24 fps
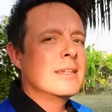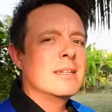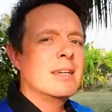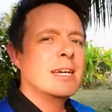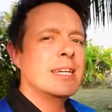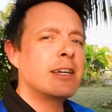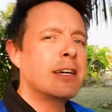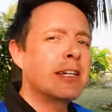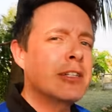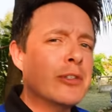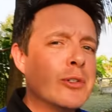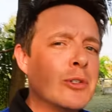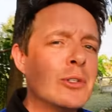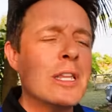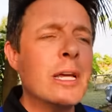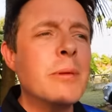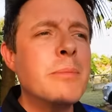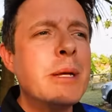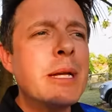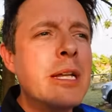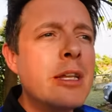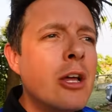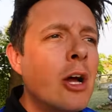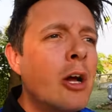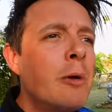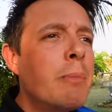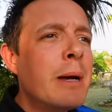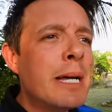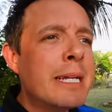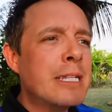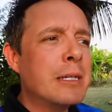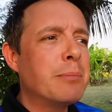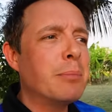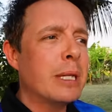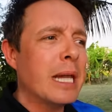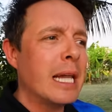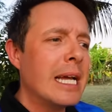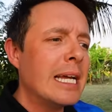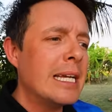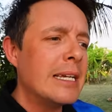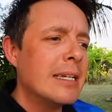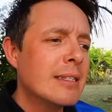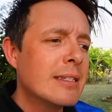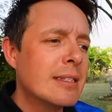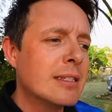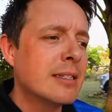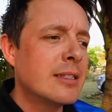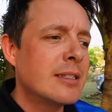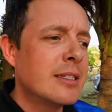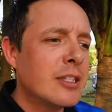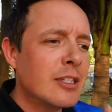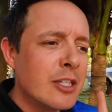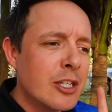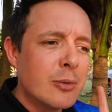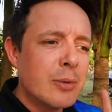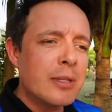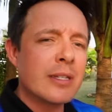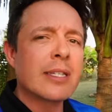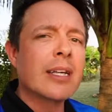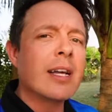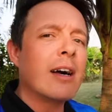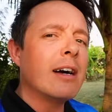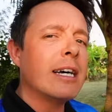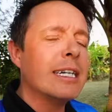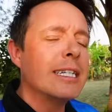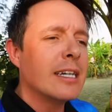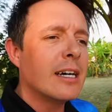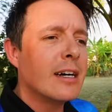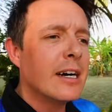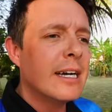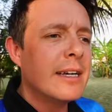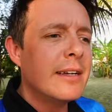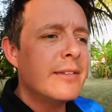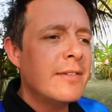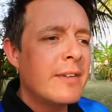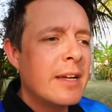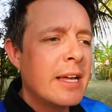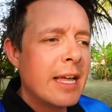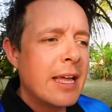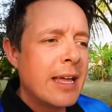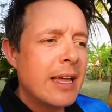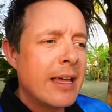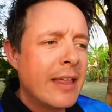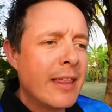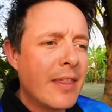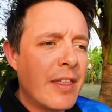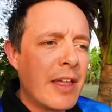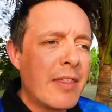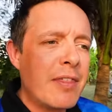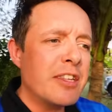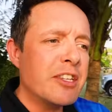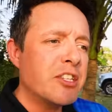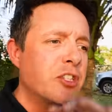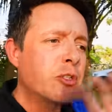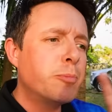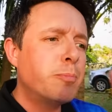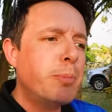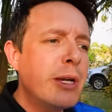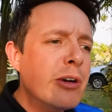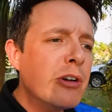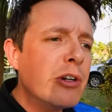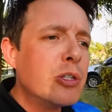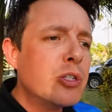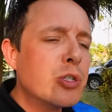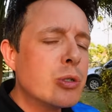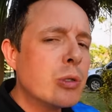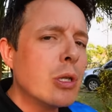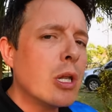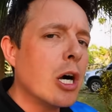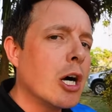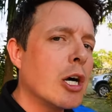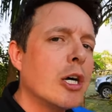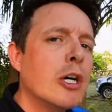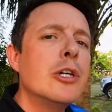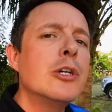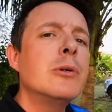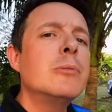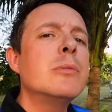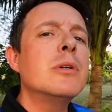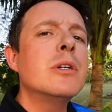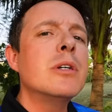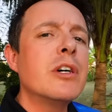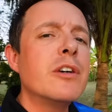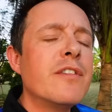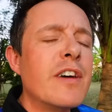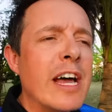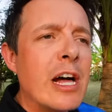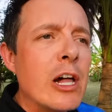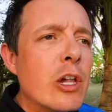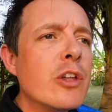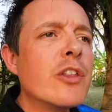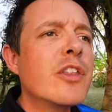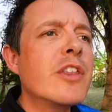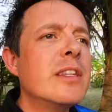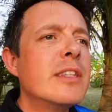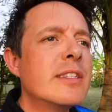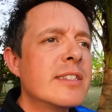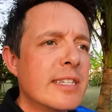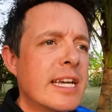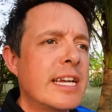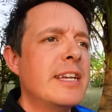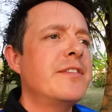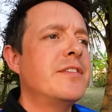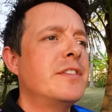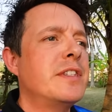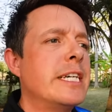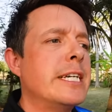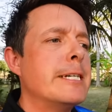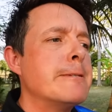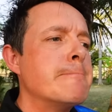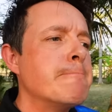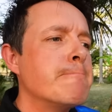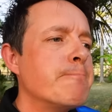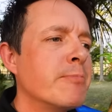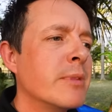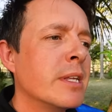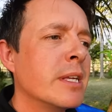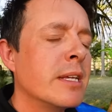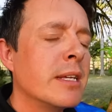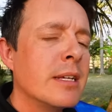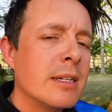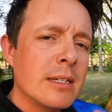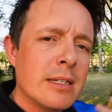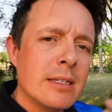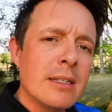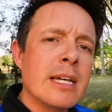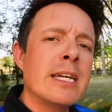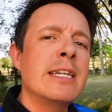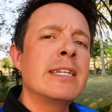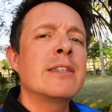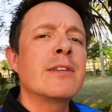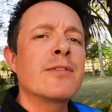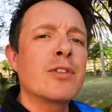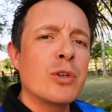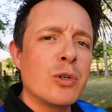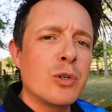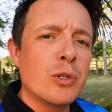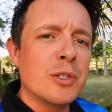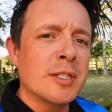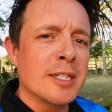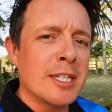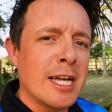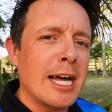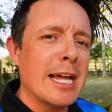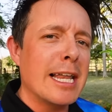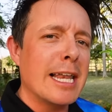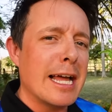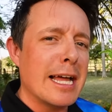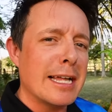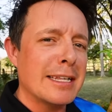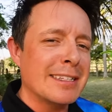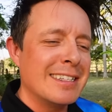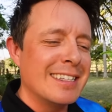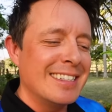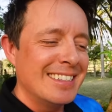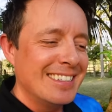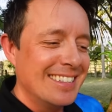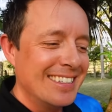And I thought there'd be no better place to do a skydive than the spiritual home of health and safety. And that is, of course, Thailand.